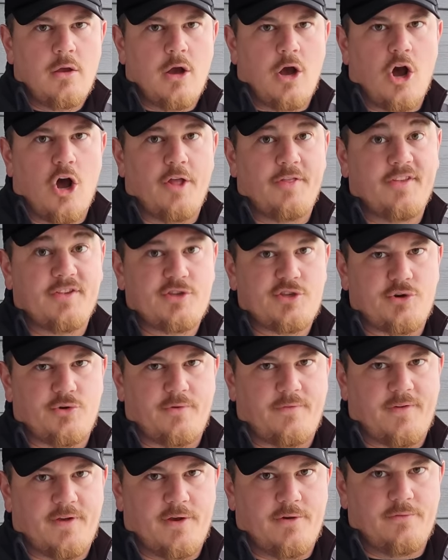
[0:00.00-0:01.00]
on the
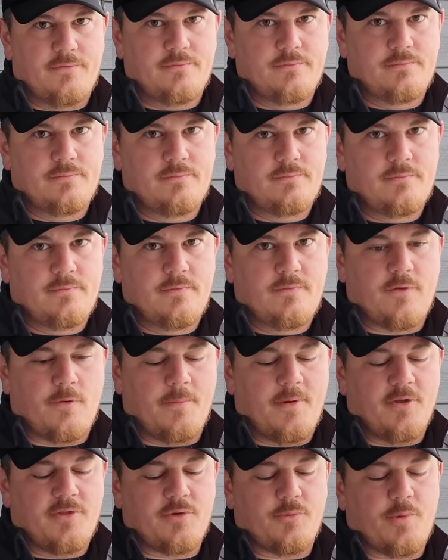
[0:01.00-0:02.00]
servo for
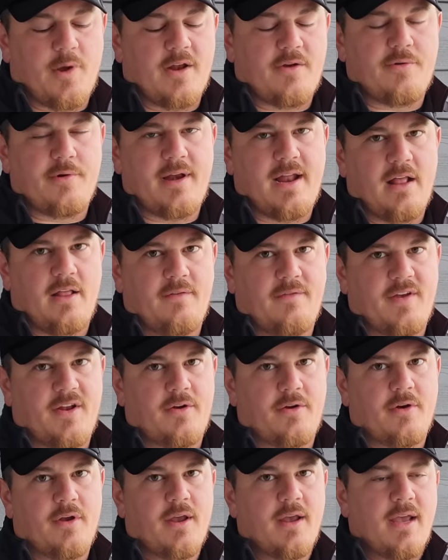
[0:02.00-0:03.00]
both the rudder and
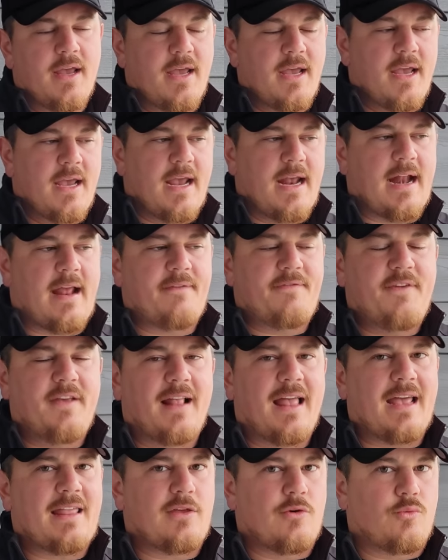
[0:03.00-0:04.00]
elevator. And I feel
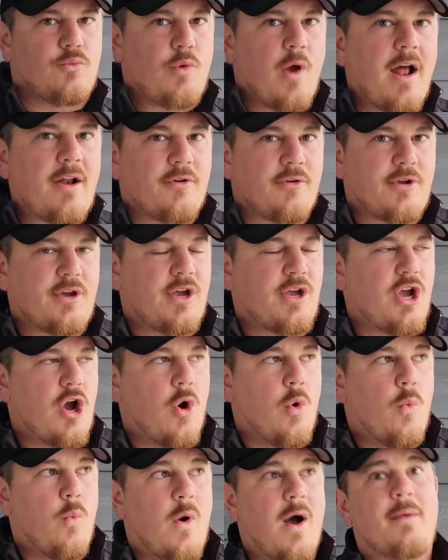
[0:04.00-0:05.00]
like the rudder could go
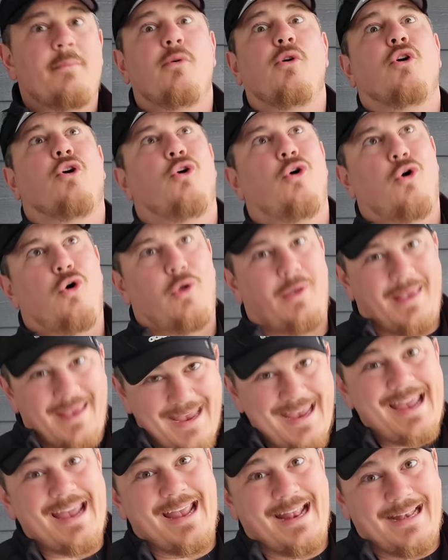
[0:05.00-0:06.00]
one more hole
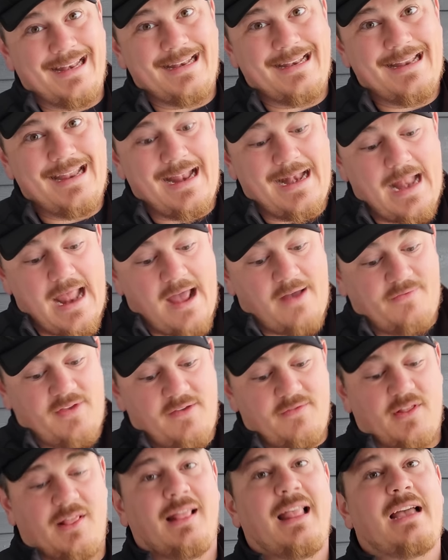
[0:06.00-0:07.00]
in and have
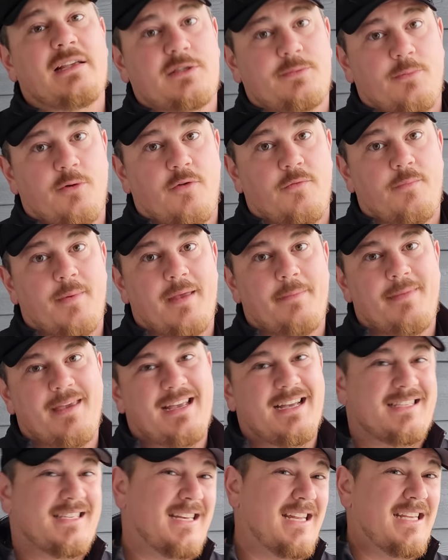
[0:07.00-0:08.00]
even less movement
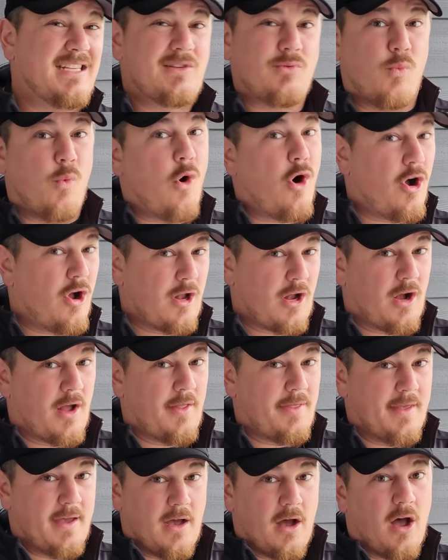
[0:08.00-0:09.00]
because it is wonk
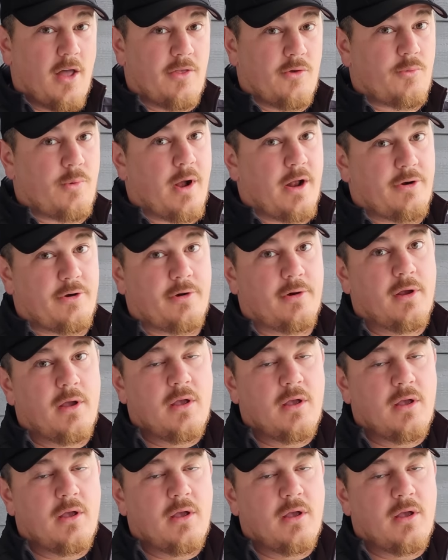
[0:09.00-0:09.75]
on the on the rudder.